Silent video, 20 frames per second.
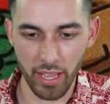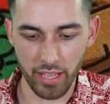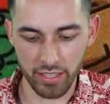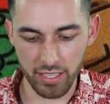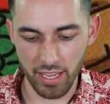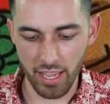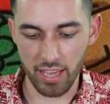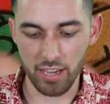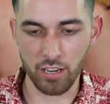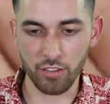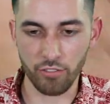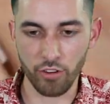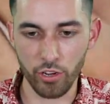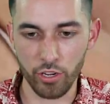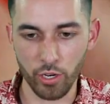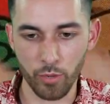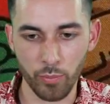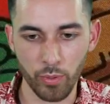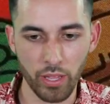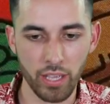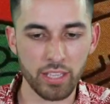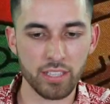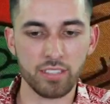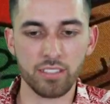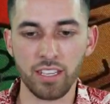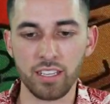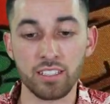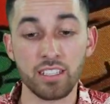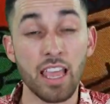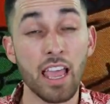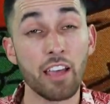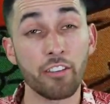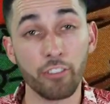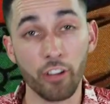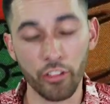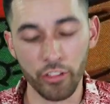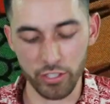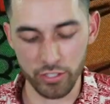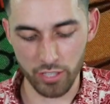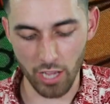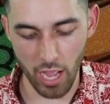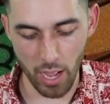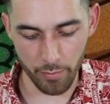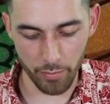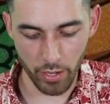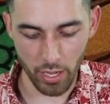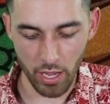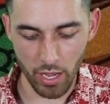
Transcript: at the end of all your plays, like to have on the top